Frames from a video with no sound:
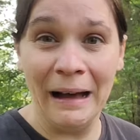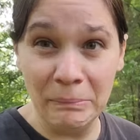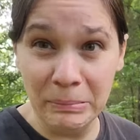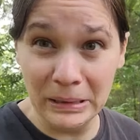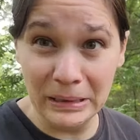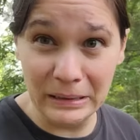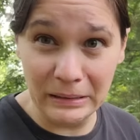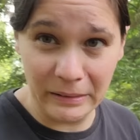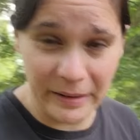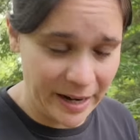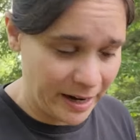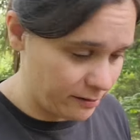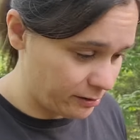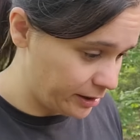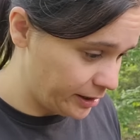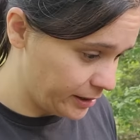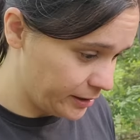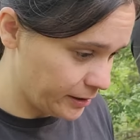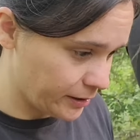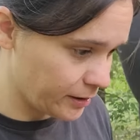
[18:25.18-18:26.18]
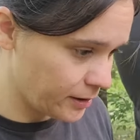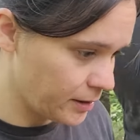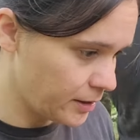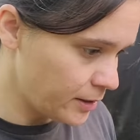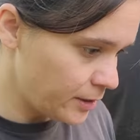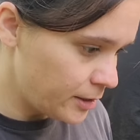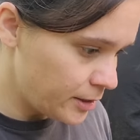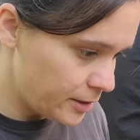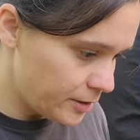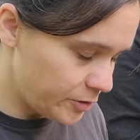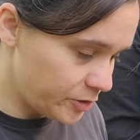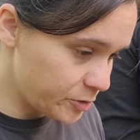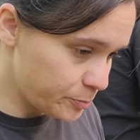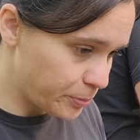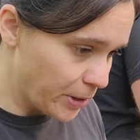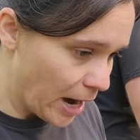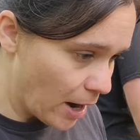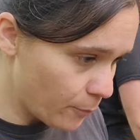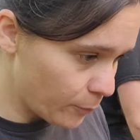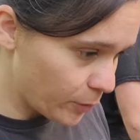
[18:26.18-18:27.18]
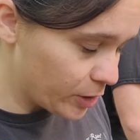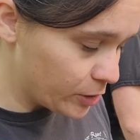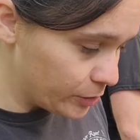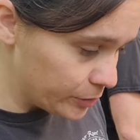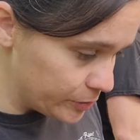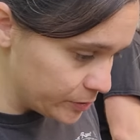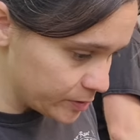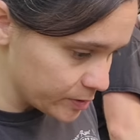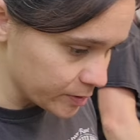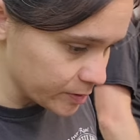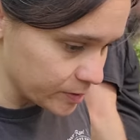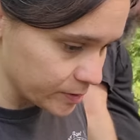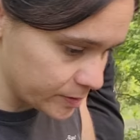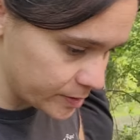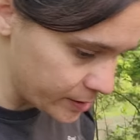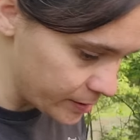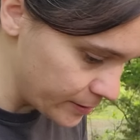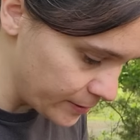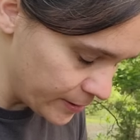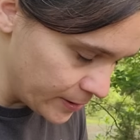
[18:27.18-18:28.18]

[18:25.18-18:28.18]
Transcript: happening around here. These brown recluses.